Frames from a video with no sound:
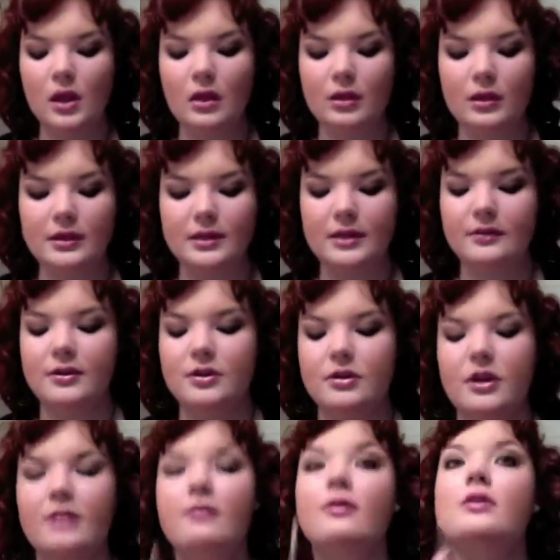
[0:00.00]
This stuff is
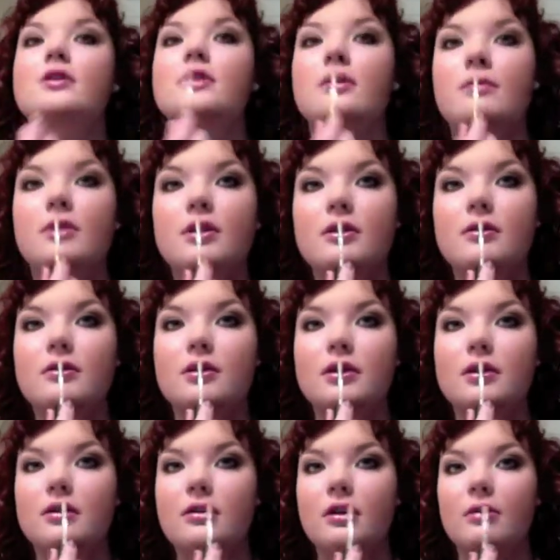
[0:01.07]
great for summer. It smells like
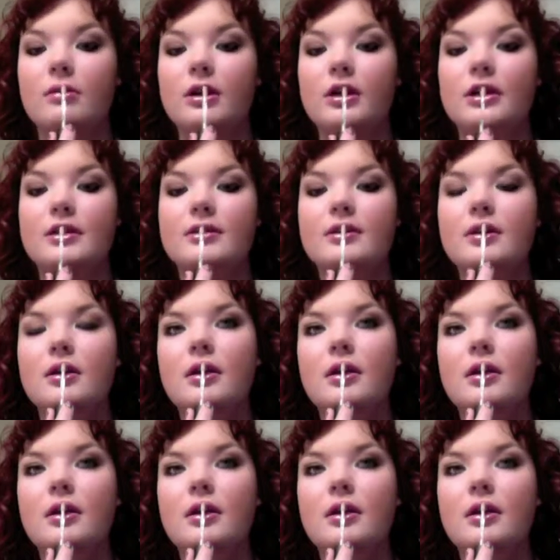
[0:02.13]
strawberries.